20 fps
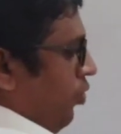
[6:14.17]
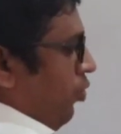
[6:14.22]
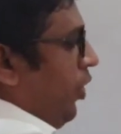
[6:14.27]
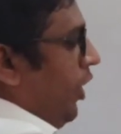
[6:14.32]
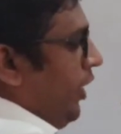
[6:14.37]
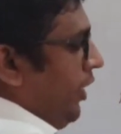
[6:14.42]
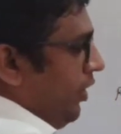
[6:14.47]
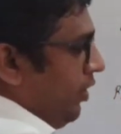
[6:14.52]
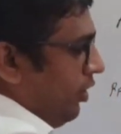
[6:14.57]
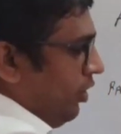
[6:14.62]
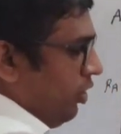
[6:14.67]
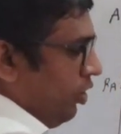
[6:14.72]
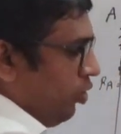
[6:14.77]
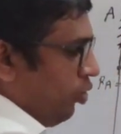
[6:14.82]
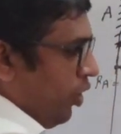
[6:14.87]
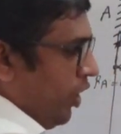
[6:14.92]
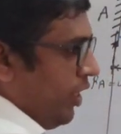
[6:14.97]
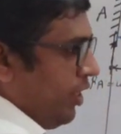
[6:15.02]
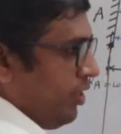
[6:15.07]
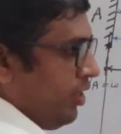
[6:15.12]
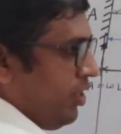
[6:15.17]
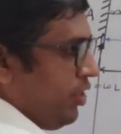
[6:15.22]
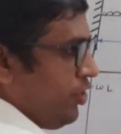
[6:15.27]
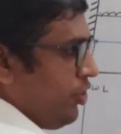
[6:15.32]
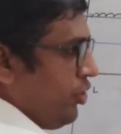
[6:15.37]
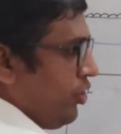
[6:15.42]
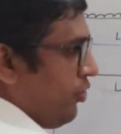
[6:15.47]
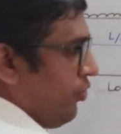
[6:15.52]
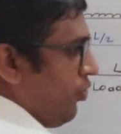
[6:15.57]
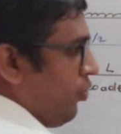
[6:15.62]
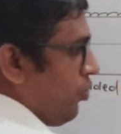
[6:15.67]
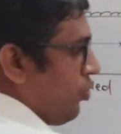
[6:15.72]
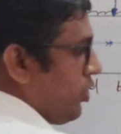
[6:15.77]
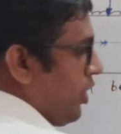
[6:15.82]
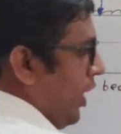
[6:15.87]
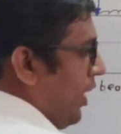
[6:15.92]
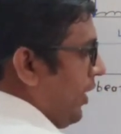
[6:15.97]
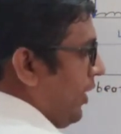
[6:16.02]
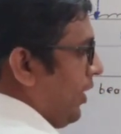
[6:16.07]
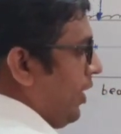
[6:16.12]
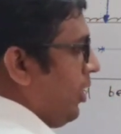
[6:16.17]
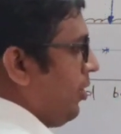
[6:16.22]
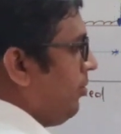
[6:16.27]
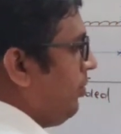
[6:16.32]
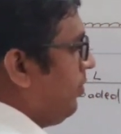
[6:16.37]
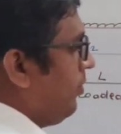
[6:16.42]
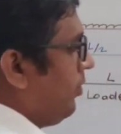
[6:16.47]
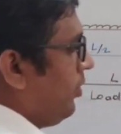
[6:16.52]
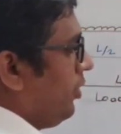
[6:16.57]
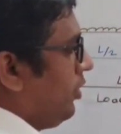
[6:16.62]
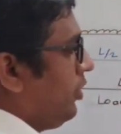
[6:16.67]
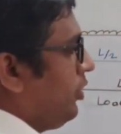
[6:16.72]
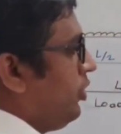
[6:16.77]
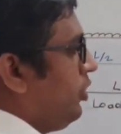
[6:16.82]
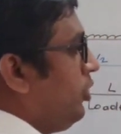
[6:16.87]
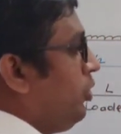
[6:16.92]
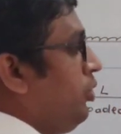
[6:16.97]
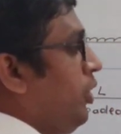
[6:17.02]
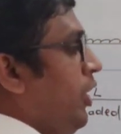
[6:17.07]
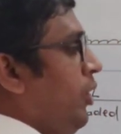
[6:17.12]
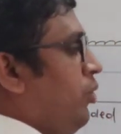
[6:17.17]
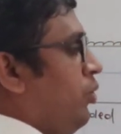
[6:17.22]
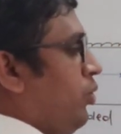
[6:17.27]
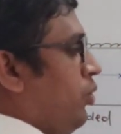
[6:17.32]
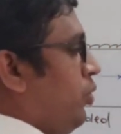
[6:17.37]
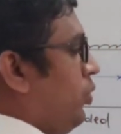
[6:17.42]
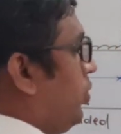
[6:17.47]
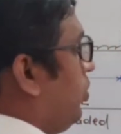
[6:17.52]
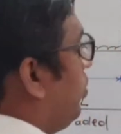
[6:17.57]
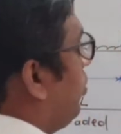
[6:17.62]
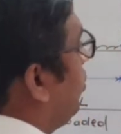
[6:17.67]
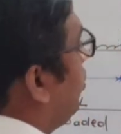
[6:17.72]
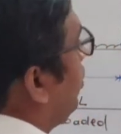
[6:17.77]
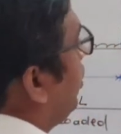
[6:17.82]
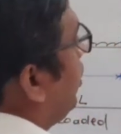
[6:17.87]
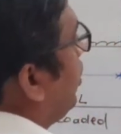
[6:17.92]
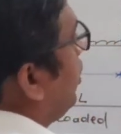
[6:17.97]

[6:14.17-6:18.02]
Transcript: while drawing the shear force diagram, you have to